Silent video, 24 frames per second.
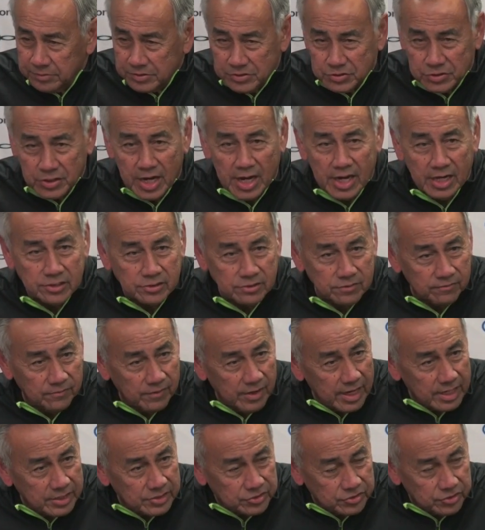pizzazz of
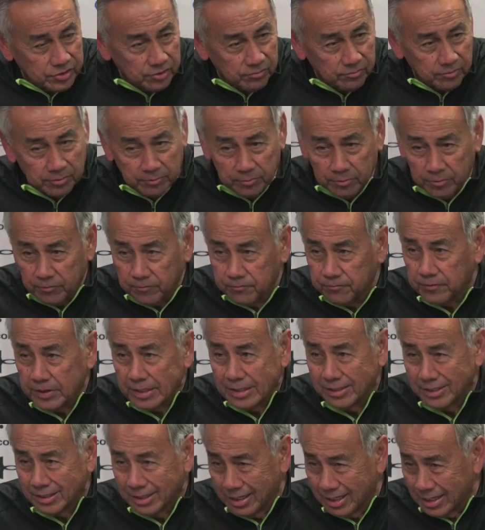last year when we were
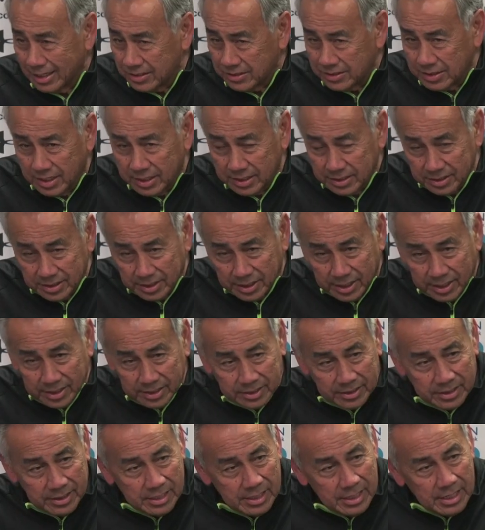fighting the guys down at the
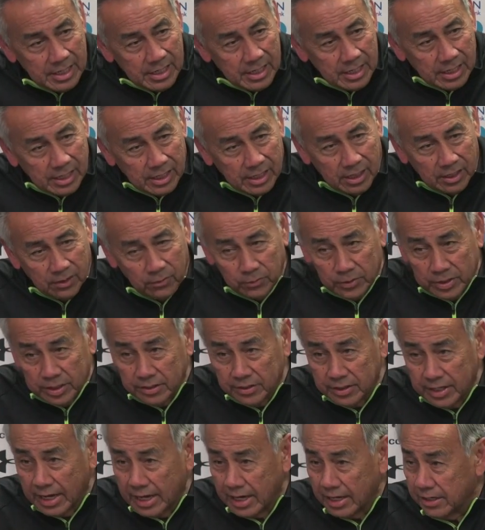end. We
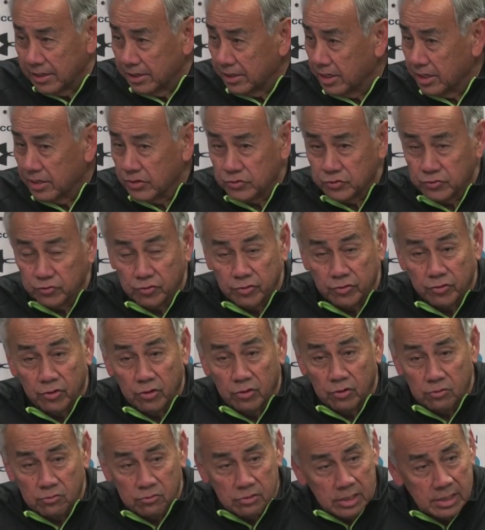either had a yes or a
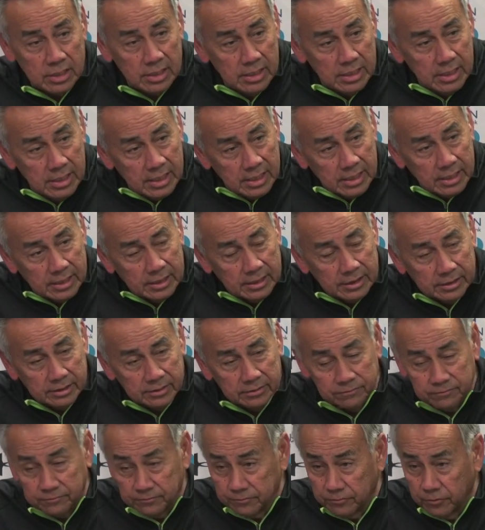no
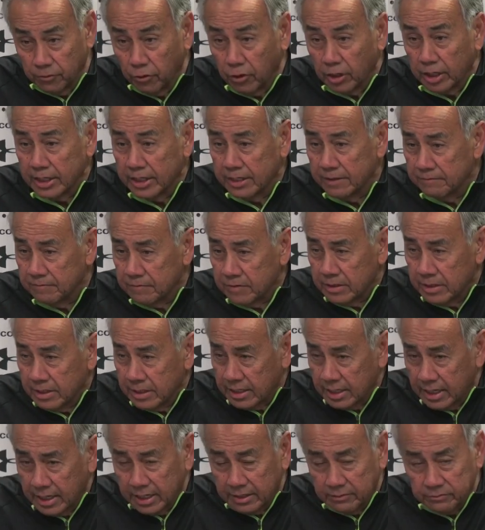early,
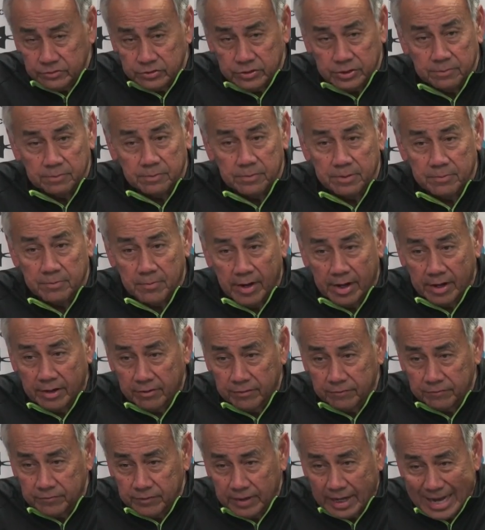and it was simply a
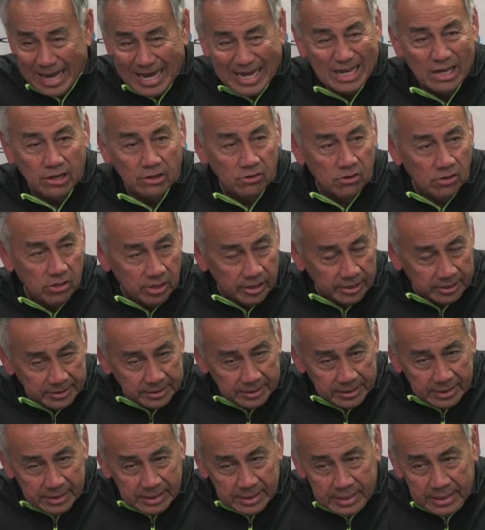matter of hanging
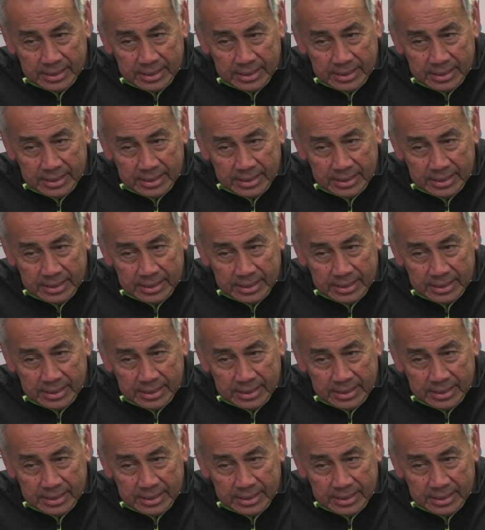on.